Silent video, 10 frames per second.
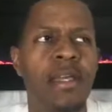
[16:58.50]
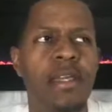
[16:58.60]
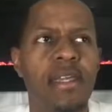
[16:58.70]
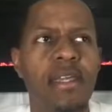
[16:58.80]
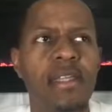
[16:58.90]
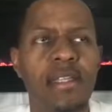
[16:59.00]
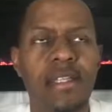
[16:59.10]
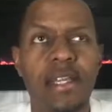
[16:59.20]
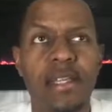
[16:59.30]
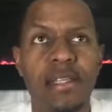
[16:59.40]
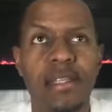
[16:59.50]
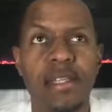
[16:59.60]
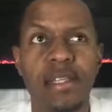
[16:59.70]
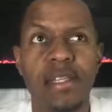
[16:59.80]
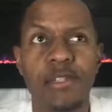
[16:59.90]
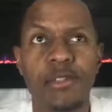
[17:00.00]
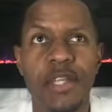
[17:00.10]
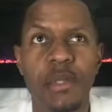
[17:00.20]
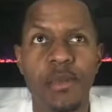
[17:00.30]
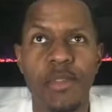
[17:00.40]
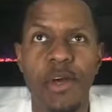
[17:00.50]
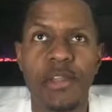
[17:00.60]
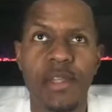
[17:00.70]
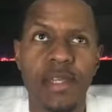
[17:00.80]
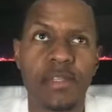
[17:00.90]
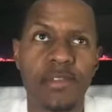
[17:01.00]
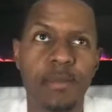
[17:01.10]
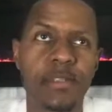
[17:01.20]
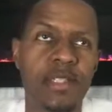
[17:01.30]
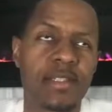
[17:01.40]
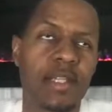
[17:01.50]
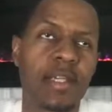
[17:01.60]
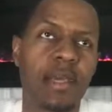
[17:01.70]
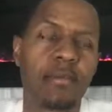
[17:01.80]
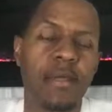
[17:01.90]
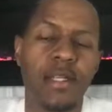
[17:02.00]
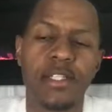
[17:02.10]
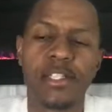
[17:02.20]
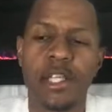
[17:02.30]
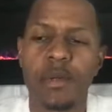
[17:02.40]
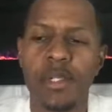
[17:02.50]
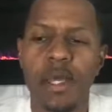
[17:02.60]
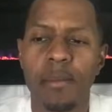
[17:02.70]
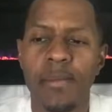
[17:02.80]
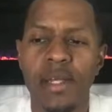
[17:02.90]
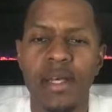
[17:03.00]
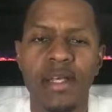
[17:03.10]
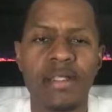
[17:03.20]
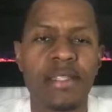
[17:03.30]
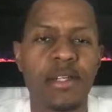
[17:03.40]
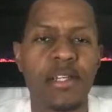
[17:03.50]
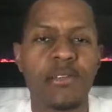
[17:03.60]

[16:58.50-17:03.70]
he could get little done with all the interruptions that kept showing up until he